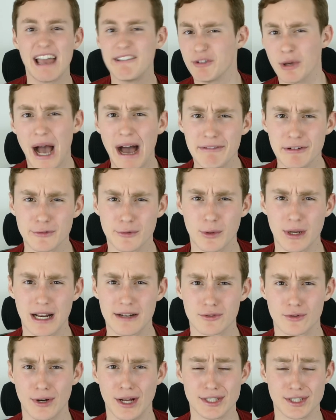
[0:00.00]
If you haven't for
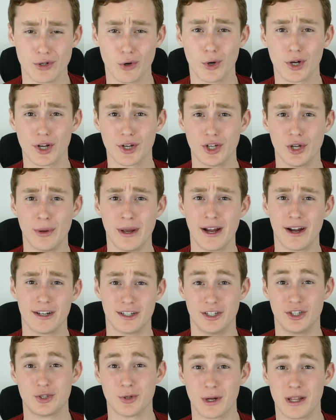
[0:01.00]
whatever reason, or you're new here and
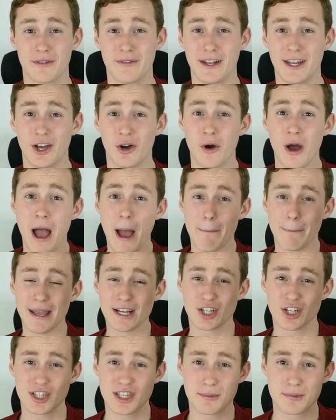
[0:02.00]
enjoy the video, make
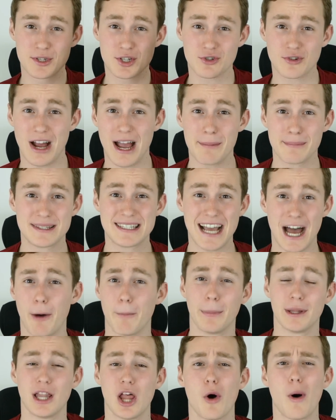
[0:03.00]
sure to subscribe down
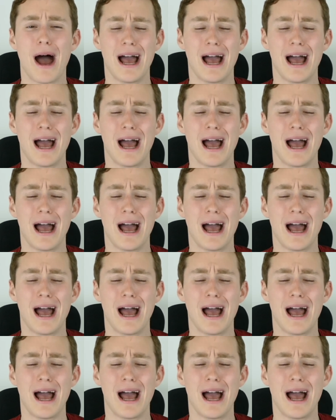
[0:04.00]
below.